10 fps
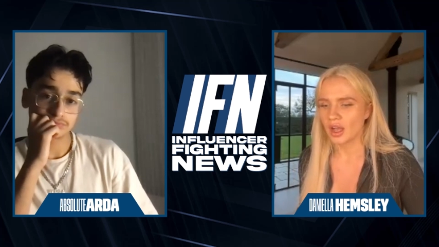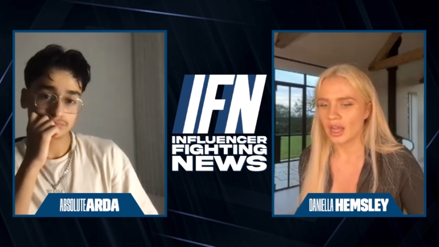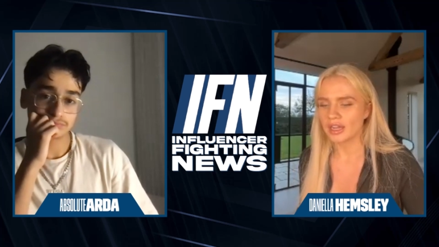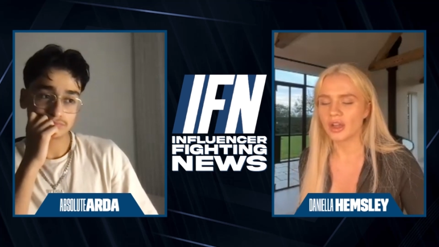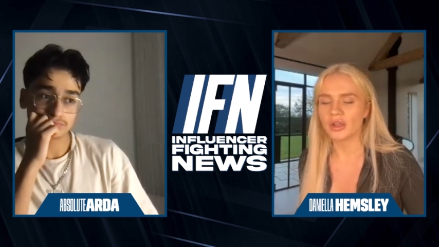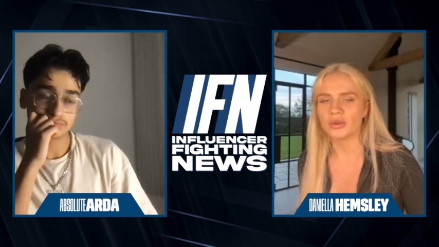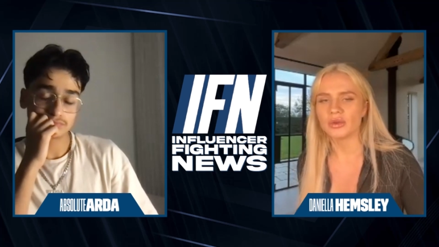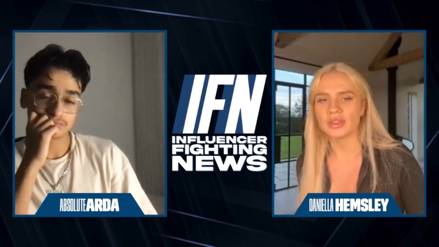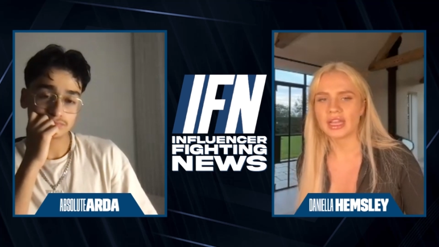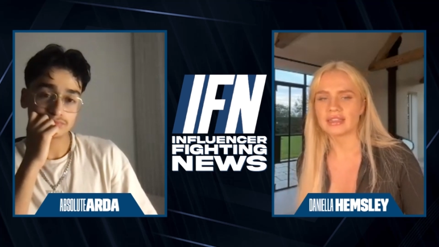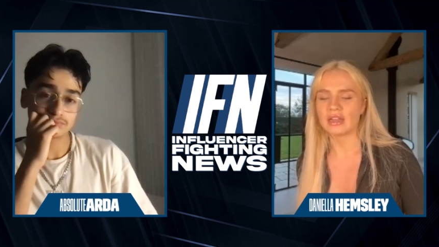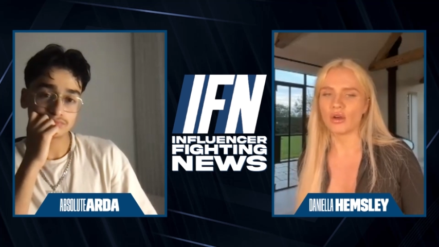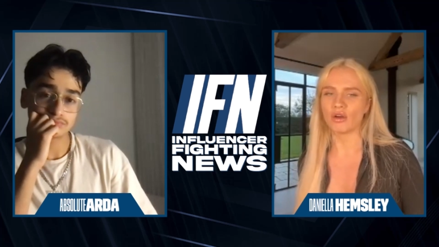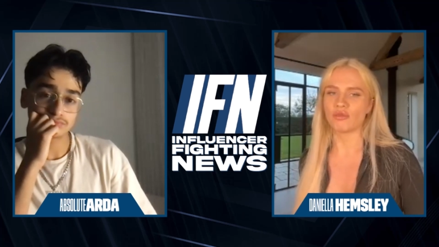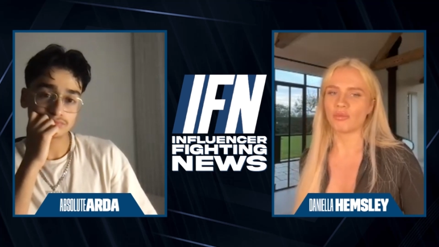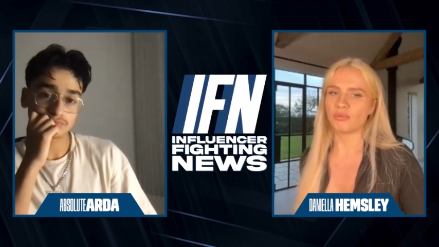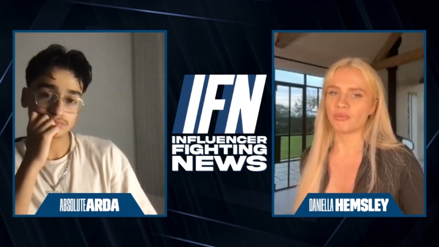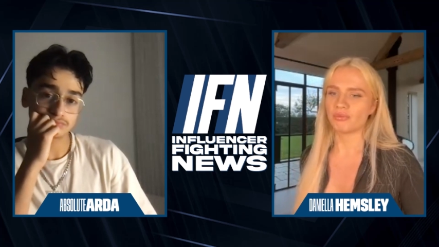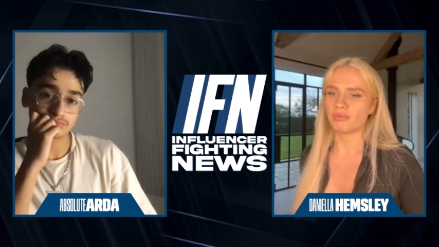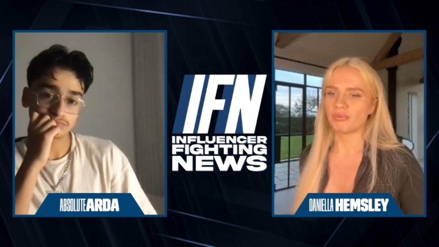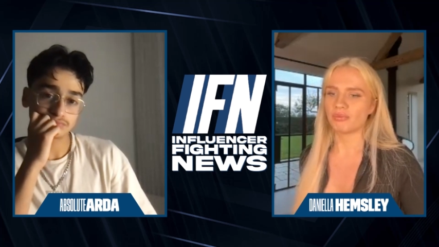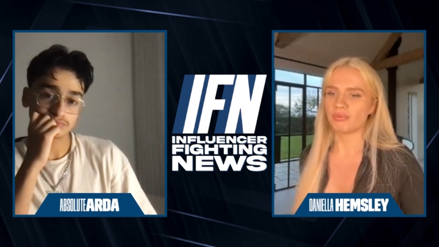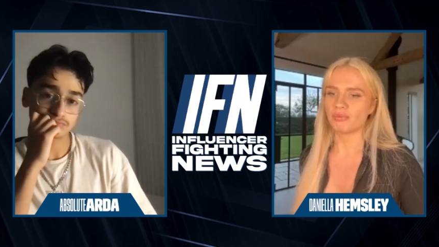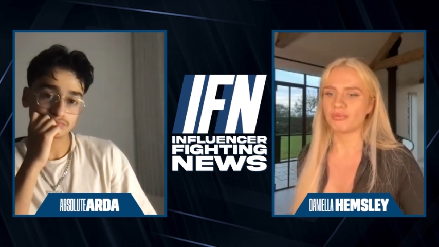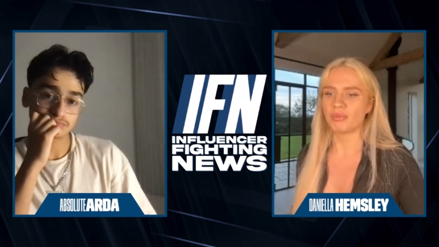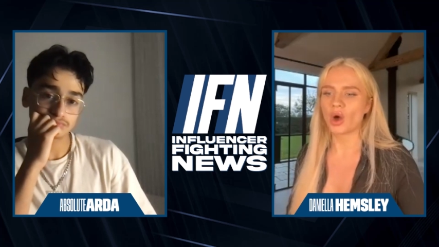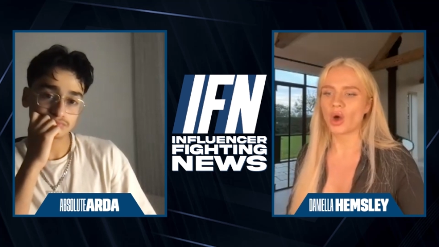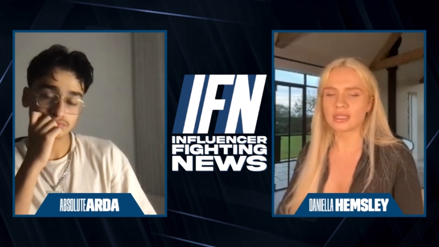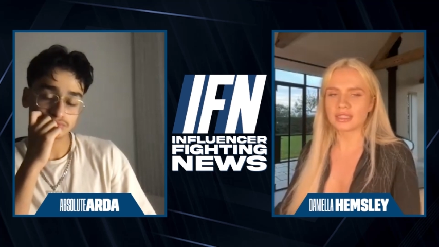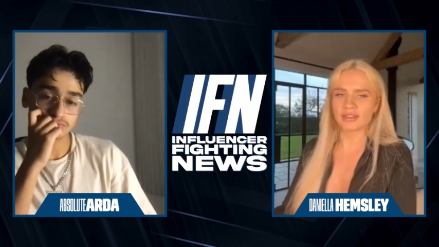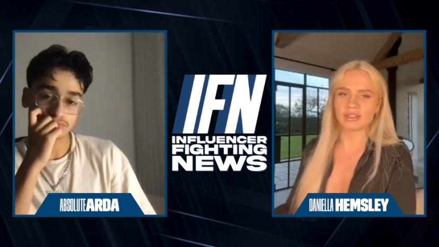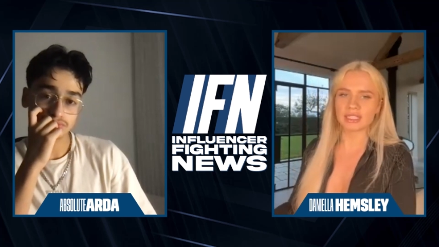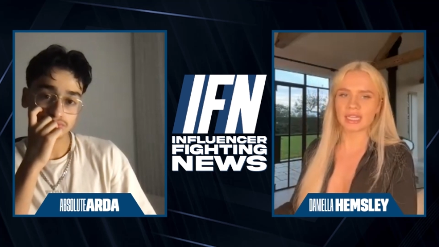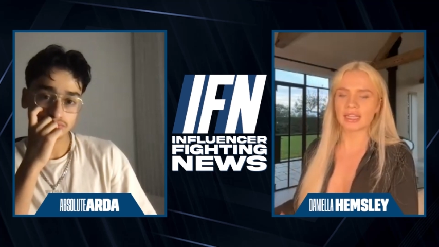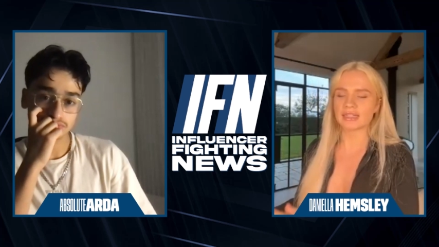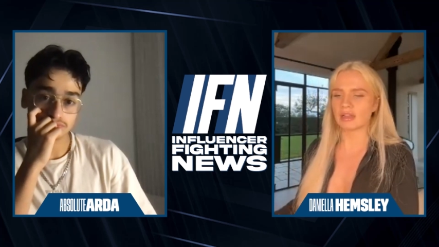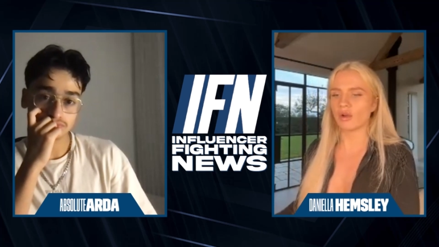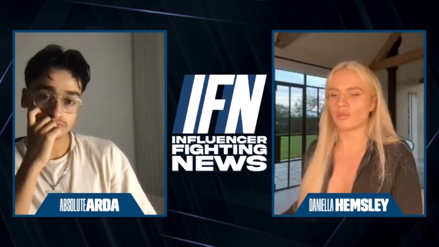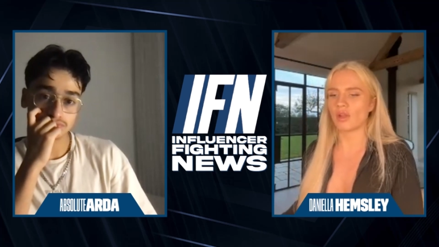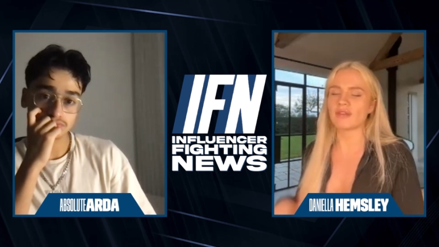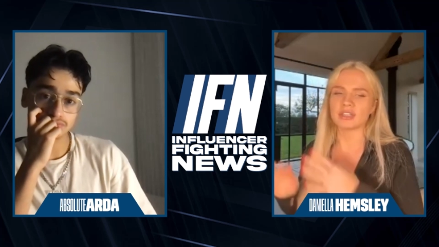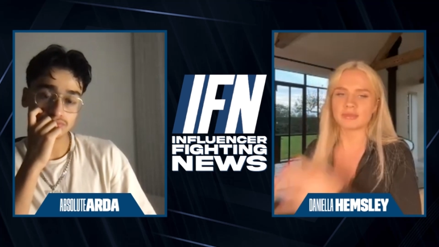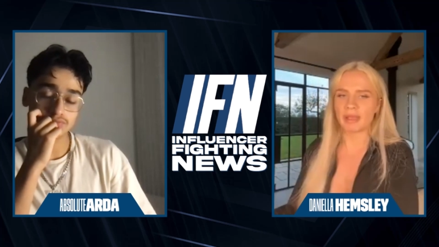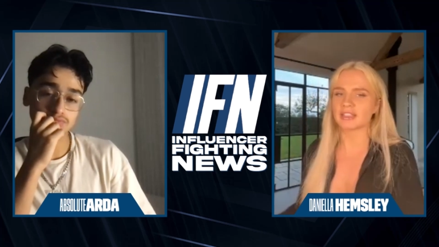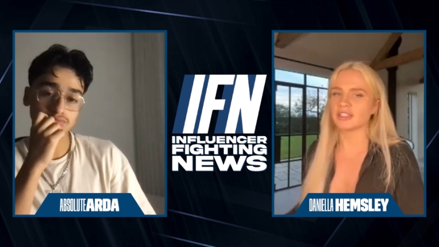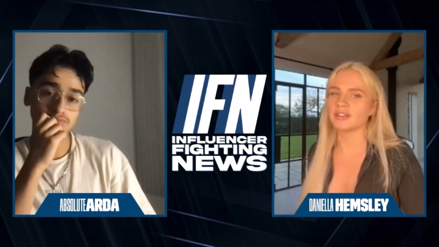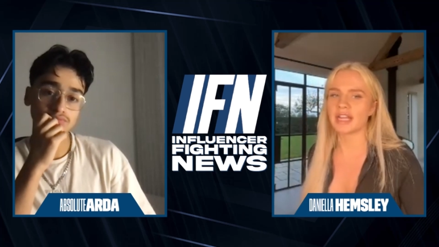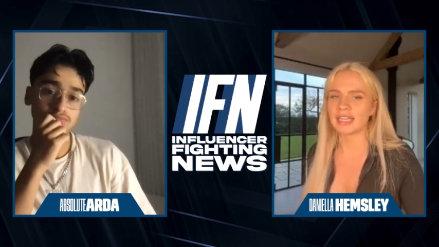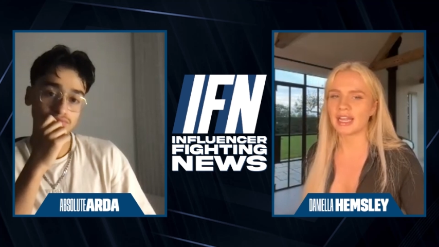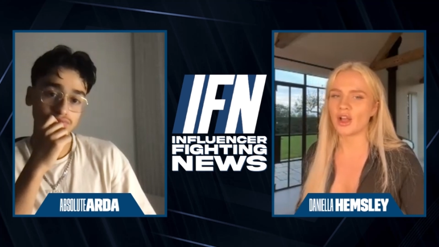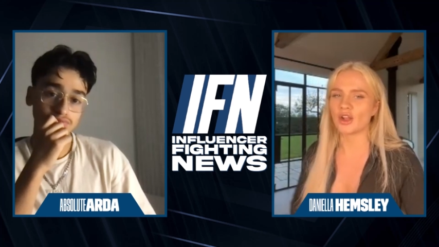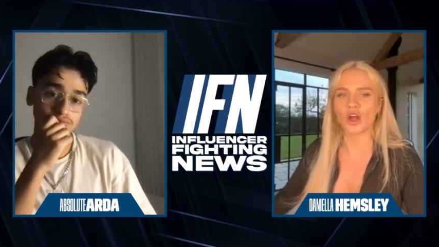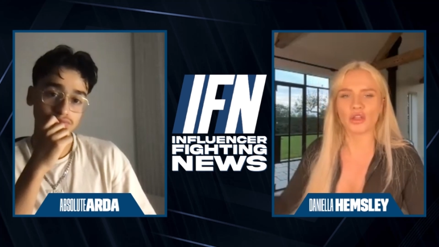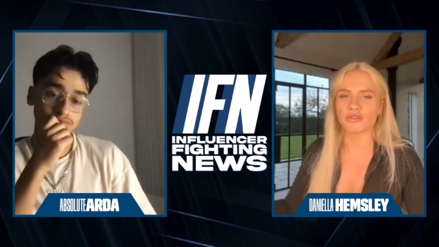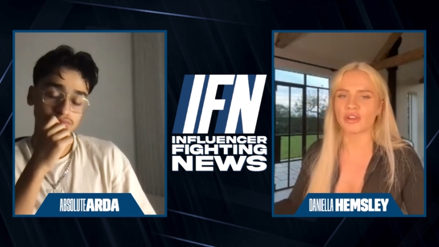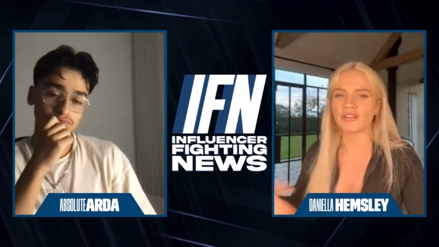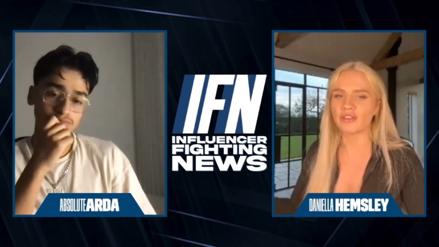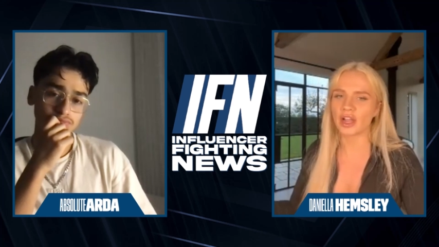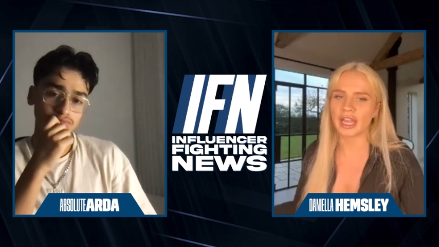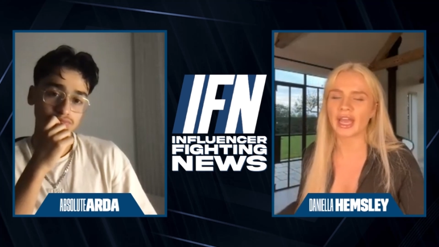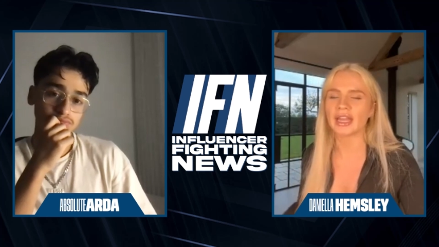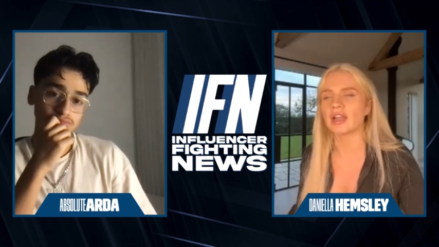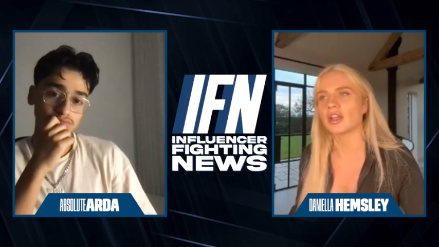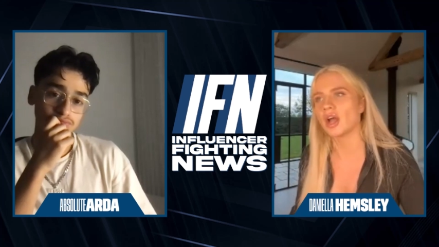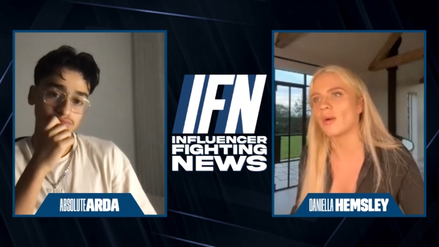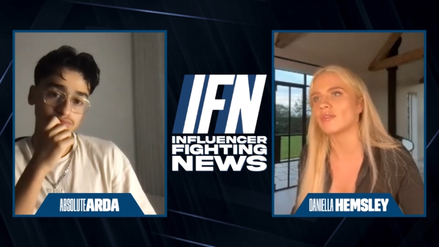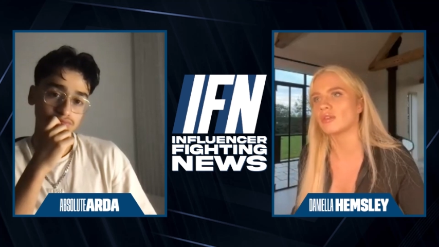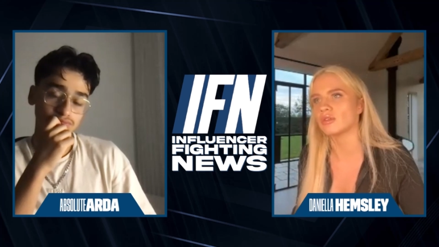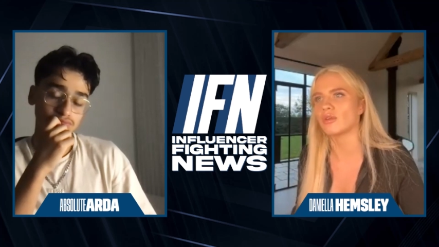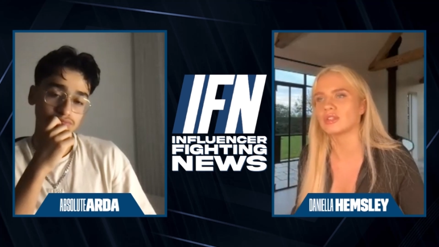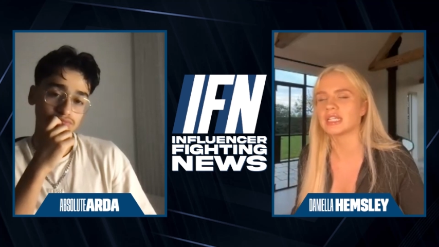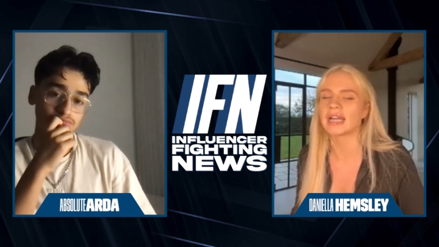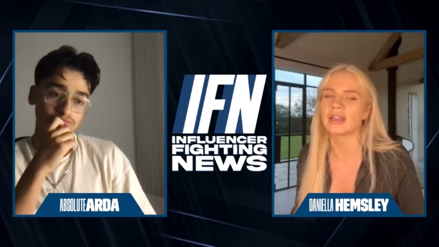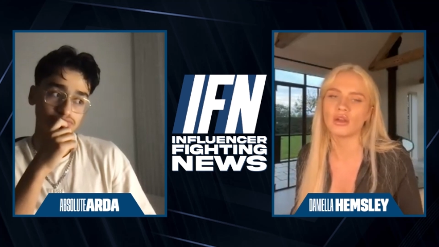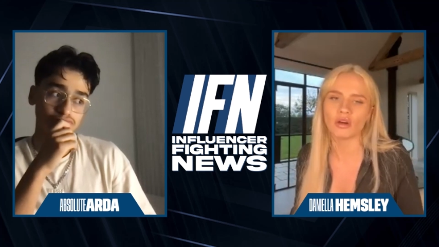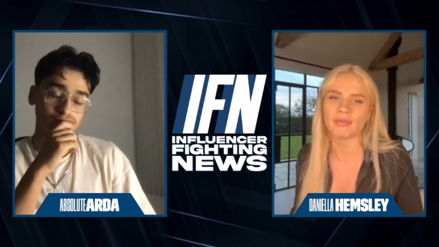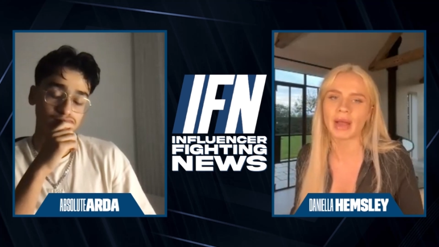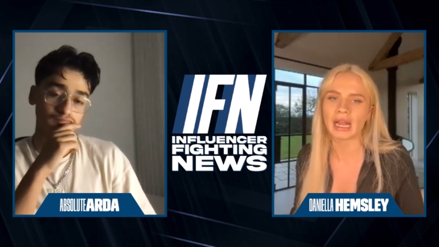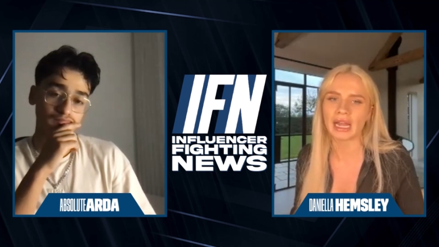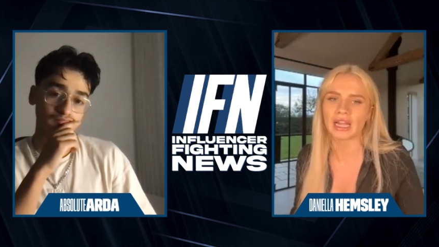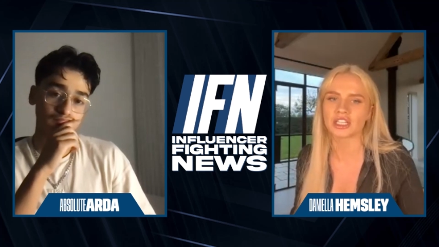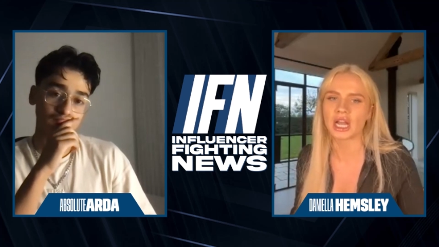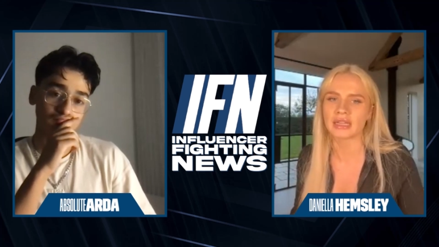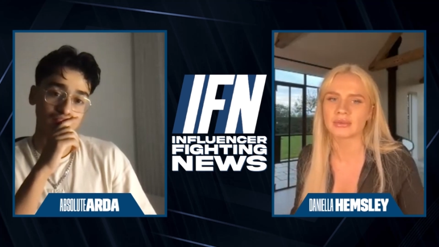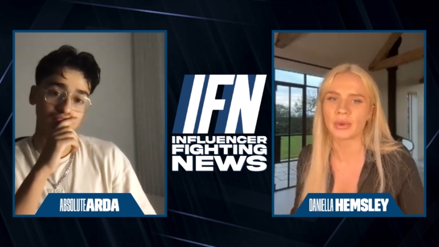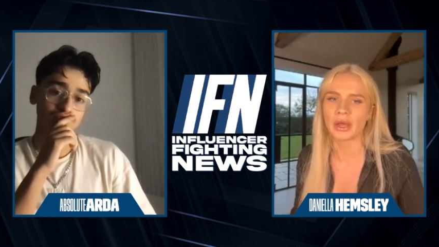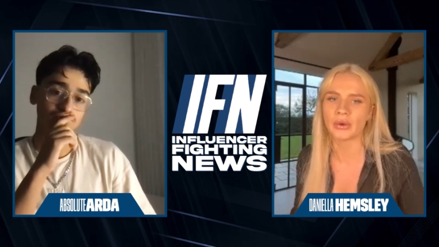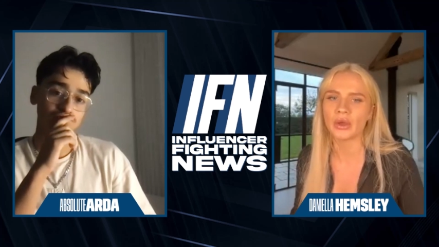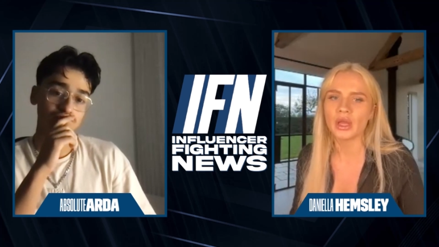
Speaker 1: I know there's a lot of positivity. There's a lot of like respect to you, Daniella. Go for it, fuck it. And then I know I've obviously had a lot of backlash as well